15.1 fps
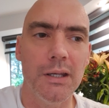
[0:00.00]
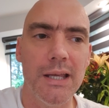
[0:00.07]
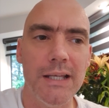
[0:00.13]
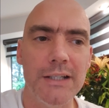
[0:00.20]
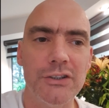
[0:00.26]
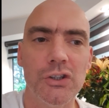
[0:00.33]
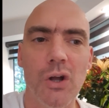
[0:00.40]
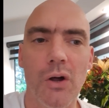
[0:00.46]

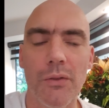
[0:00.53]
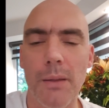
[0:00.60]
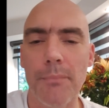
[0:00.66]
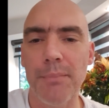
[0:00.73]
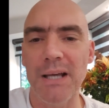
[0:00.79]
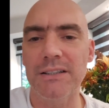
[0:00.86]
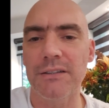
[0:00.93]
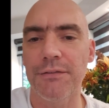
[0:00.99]
it's not the
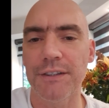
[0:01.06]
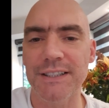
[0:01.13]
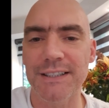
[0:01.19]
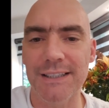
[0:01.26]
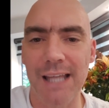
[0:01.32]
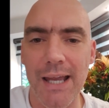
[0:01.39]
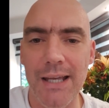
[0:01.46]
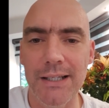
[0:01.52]
best for
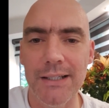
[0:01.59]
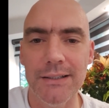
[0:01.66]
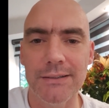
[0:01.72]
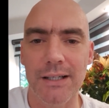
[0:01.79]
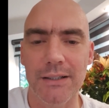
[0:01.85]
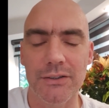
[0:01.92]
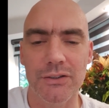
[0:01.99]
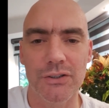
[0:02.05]
stains
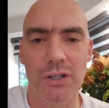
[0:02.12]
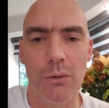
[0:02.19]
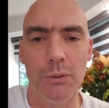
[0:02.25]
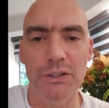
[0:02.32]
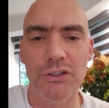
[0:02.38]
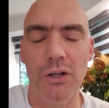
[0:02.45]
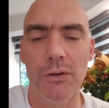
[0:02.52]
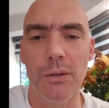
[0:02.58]
so.
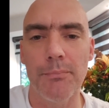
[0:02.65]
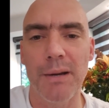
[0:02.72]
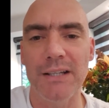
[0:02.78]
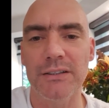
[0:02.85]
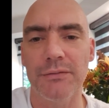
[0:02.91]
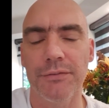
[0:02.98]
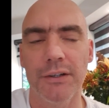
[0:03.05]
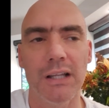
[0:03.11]
It's not the
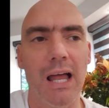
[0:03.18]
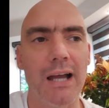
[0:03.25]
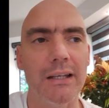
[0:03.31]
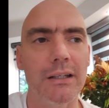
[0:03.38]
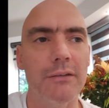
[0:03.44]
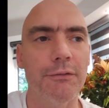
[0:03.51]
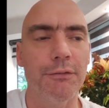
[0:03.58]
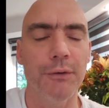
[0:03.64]
best for
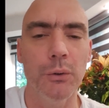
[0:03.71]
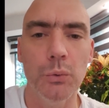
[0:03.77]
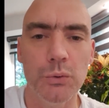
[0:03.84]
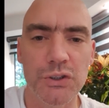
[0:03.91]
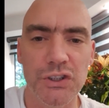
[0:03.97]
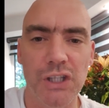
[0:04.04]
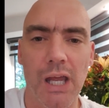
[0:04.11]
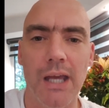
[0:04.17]
like food
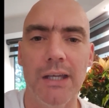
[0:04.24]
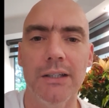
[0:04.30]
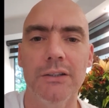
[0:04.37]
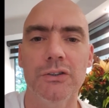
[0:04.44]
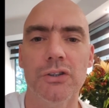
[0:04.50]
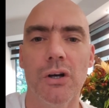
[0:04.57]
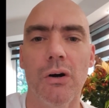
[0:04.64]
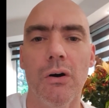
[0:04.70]

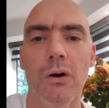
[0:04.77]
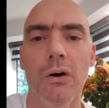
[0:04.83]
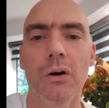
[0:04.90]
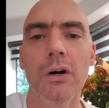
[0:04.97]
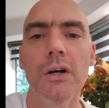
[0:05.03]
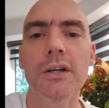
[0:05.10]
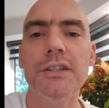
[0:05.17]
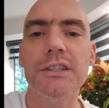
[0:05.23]
stains or
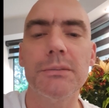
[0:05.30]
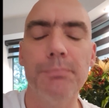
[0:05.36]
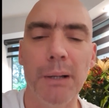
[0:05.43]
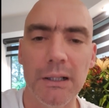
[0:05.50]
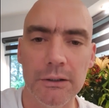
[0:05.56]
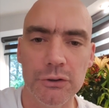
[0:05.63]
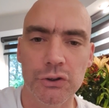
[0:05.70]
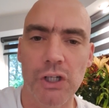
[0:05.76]

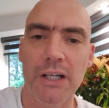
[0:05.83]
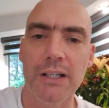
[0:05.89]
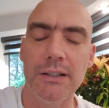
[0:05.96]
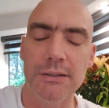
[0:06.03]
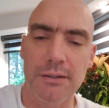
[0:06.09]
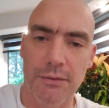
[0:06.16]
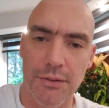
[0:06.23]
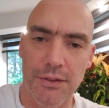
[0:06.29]
spilt
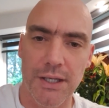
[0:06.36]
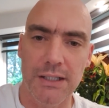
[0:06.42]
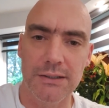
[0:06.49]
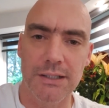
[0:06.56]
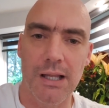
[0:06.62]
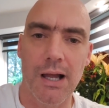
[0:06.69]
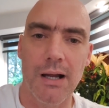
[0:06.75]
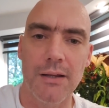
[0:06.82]
drinks and things
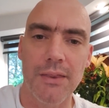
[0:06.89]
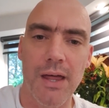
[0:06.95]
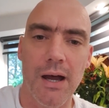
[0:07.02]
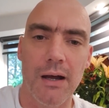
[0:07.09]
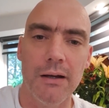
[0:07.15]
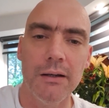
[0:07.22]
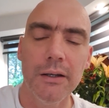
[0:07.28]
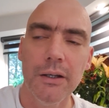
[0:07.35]
like
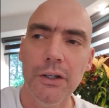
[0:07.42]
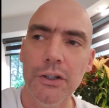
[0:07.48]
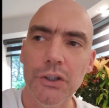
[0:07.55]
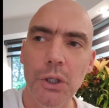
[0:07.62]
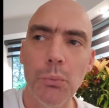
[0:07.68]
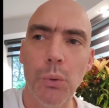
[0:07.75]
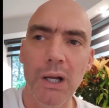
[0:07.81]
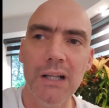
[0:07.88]
that.
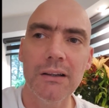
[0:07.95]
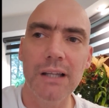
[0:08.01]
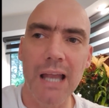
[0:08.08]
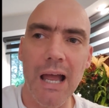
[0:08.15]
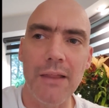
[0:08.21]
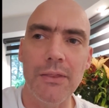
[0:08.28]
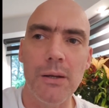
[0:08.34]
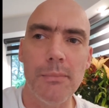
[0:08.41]
You will
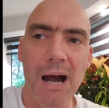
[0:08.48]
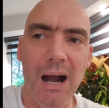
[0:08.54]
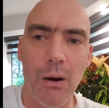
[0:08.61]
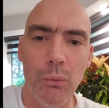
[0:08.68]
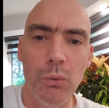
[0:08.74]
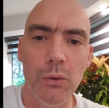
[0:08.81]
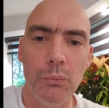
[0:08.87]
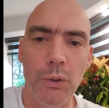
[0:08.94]
get them
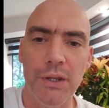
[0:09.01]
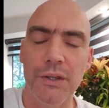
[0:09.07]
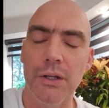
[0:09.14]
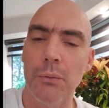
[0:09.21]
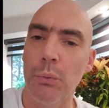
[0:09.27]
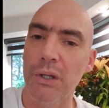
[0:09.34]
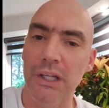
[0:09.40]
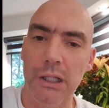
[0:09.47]
out with
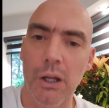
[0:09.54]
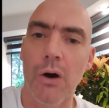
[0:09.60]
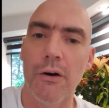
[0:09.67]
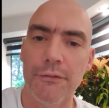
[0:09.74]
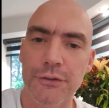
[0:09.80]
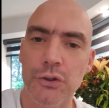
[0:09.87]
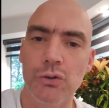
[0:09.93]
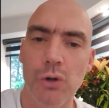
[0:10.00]
a lot
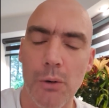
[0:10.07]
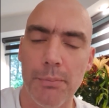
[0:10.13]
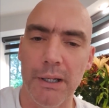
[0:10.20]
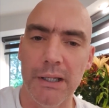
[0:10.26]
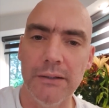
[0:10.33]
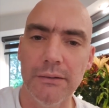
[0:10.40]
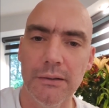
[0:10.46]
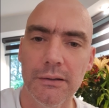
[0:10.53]
of
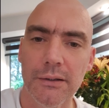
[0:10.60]
scrubbing,